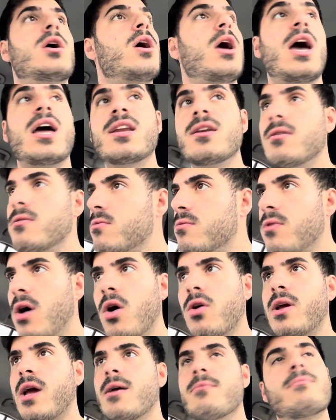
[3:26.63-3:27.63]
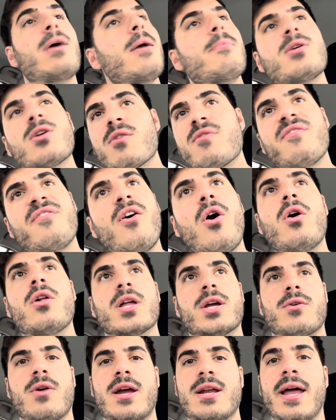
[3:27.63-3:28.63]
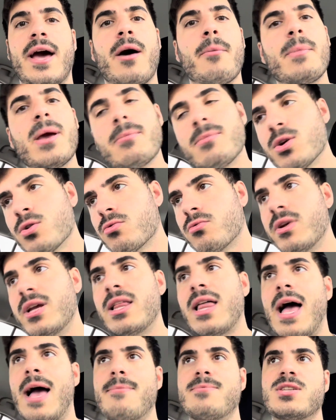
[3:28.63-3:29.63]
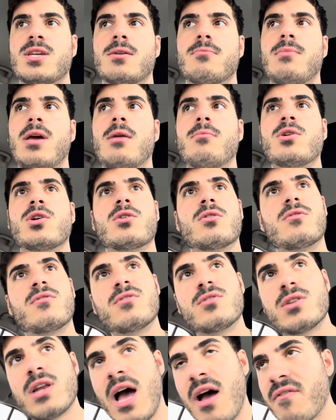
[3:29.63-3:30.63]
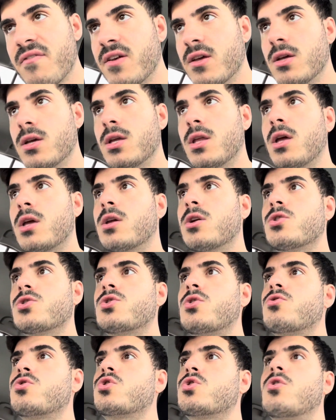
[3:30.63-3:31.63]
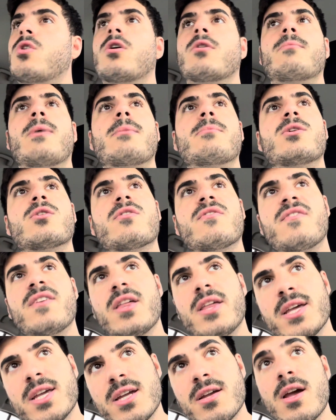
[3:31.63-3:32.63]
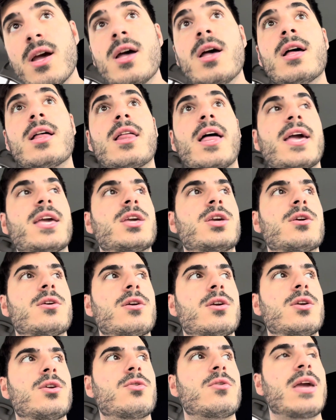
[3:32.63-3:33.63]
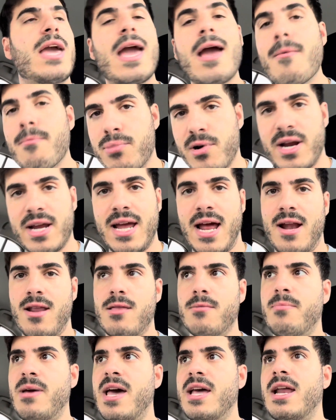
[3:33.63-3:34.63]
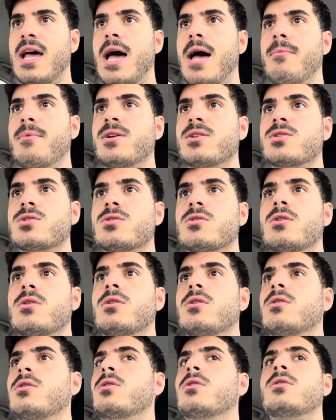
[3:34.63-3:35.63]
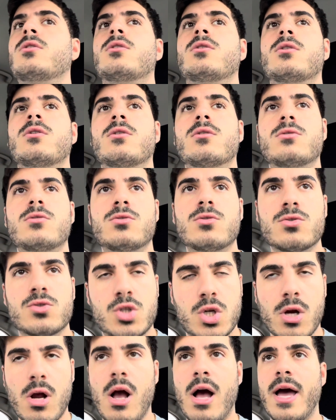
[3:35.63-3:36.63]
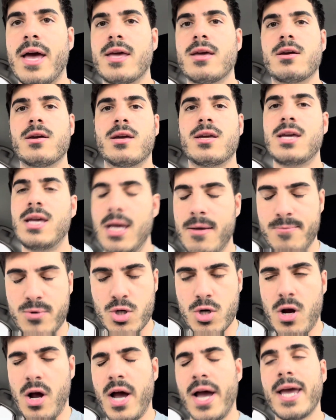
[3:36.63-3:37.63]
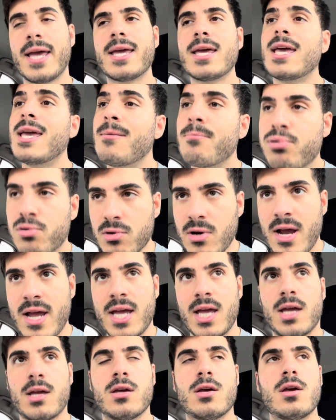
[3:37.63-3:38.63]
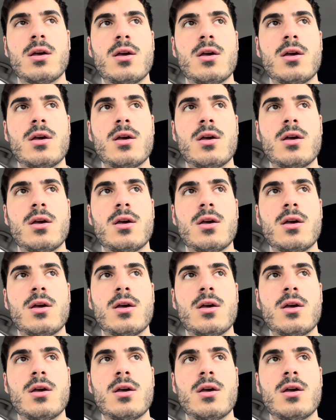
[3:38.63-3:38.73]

And okay, maybe you're falling right now. Maybe you're relapsing. Maybe you're not feeling like you're so strong. Maybe you're feeling like you're, you can't break out of the bad habits. Try. Keep trying. Keep praying.